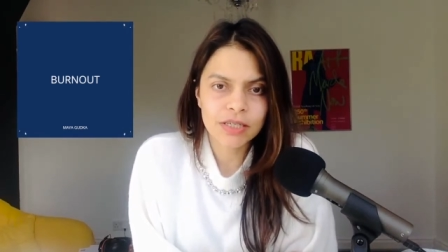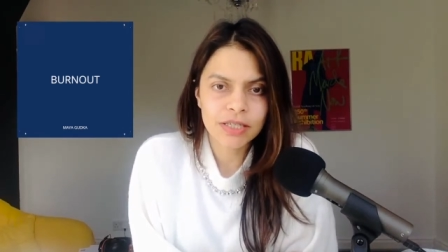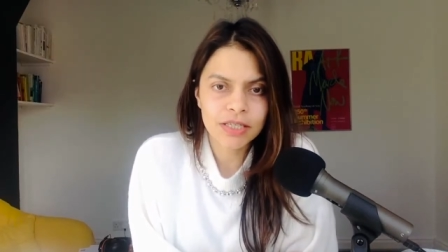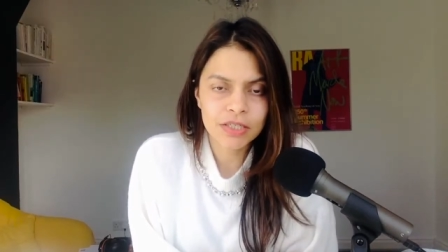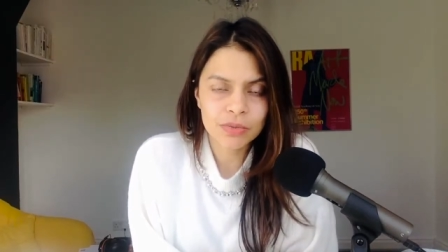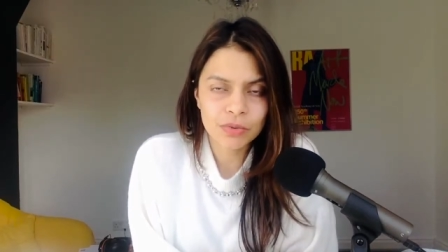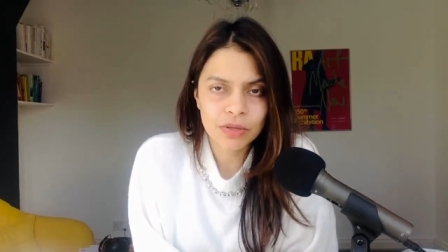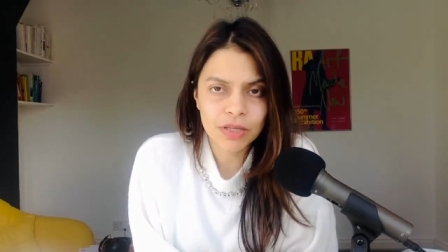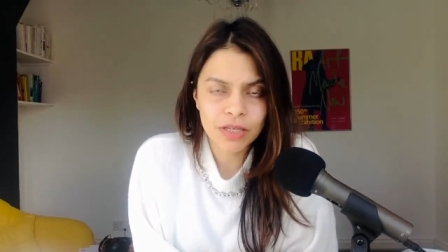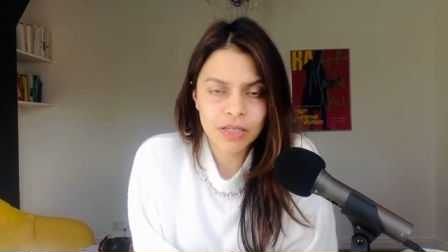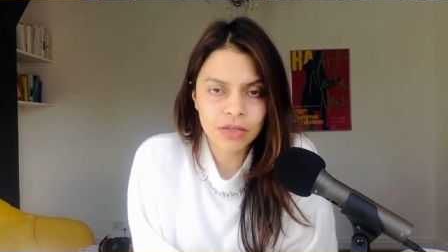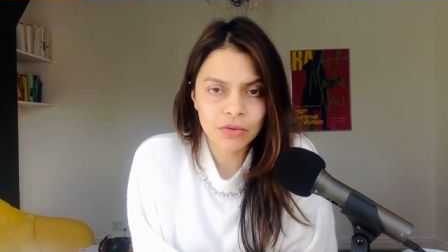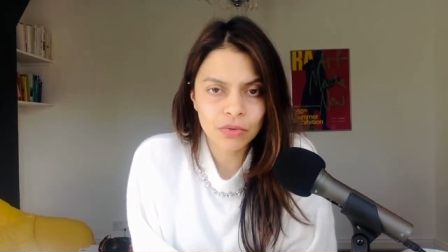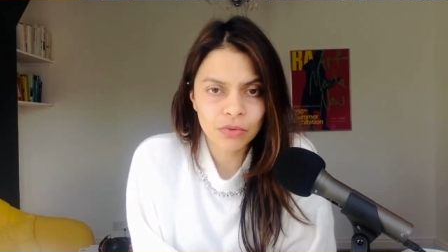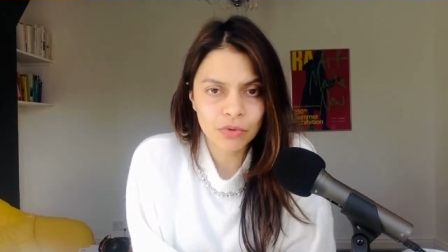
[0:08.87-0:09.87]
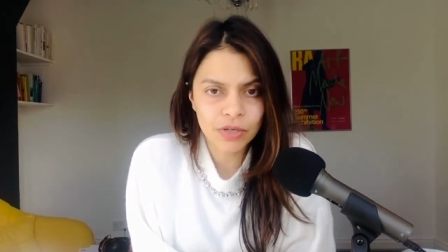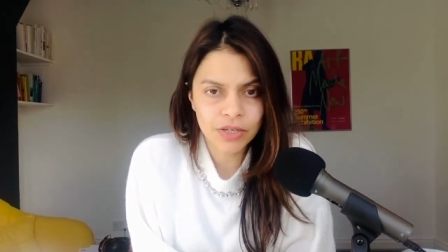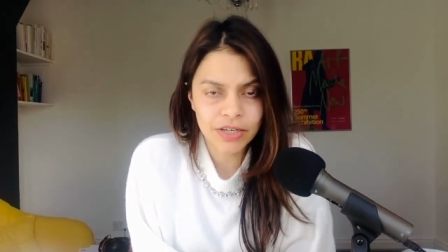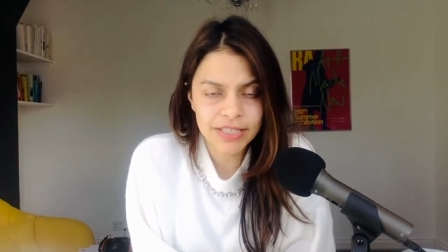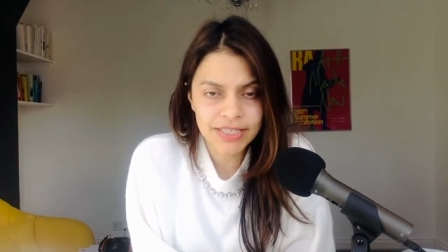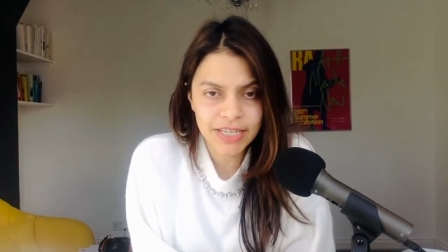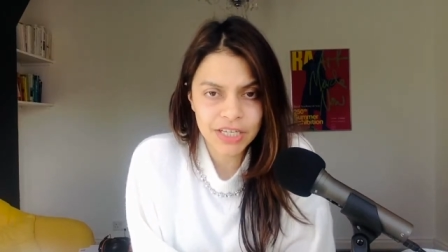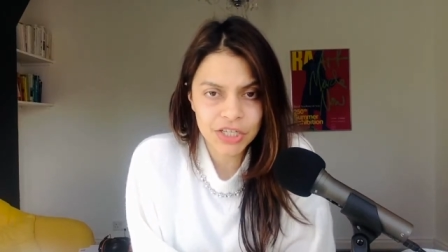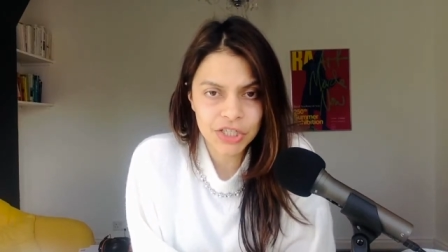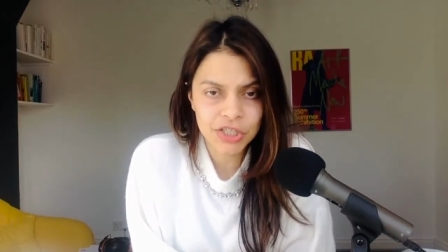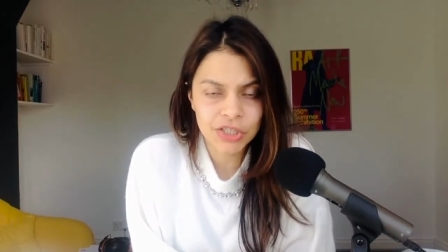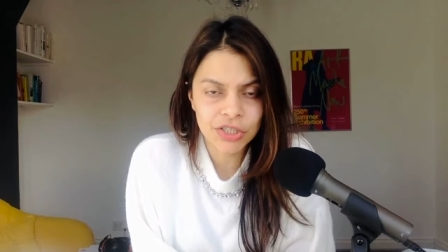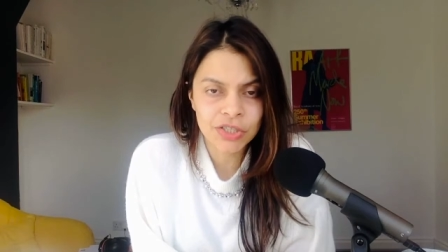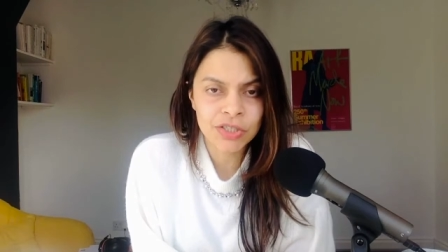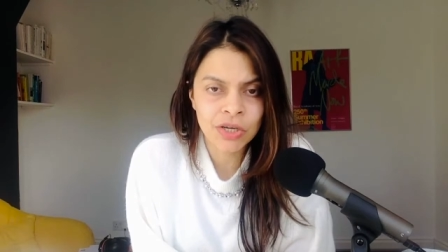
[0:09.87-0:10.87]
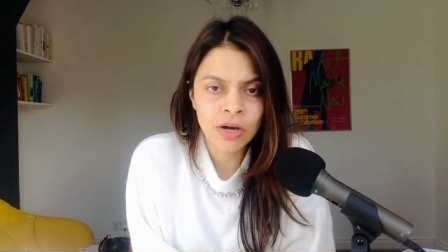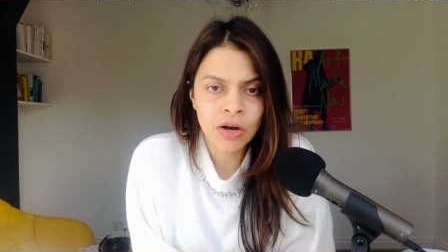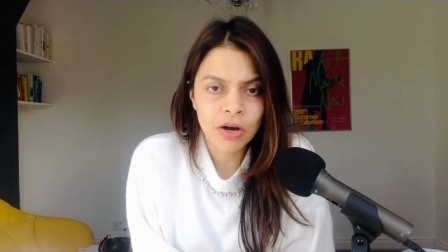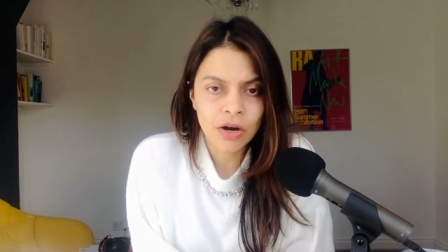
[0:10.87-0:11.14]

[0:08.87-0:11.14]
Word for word: Leaders within organizations